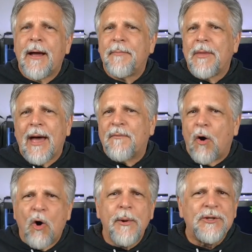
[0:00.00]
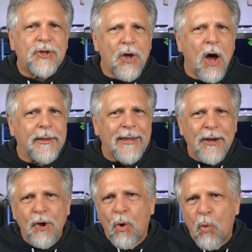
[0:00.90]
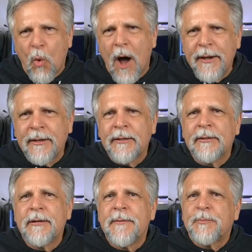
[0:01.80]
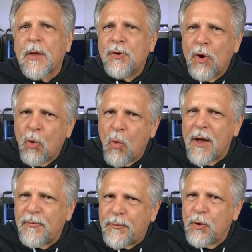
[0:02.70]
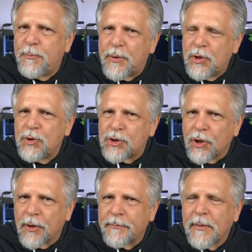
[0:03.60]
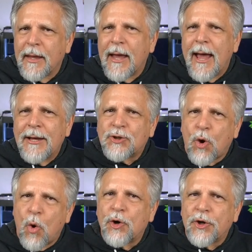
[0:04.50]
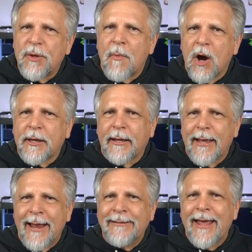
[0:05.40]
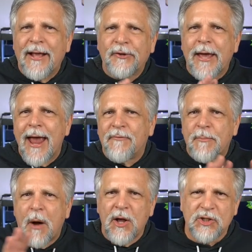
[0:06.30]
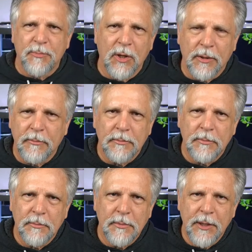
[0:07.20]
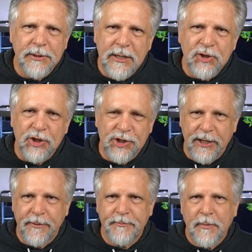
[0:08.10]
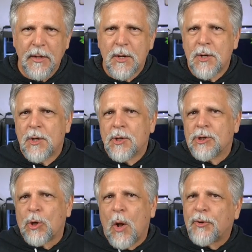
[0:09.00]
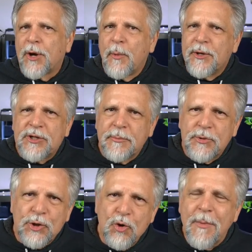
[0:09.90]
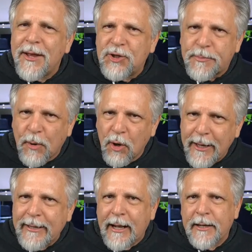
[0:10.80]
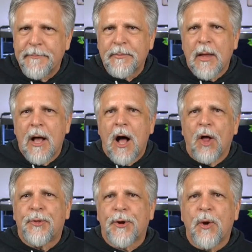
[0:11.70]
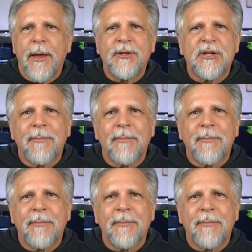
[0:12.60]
I've always thought that no one, no one food producer has cornered the market and nailed every possible contingency. So I'll throw in some Zoo Med spirulina. I'll throw in some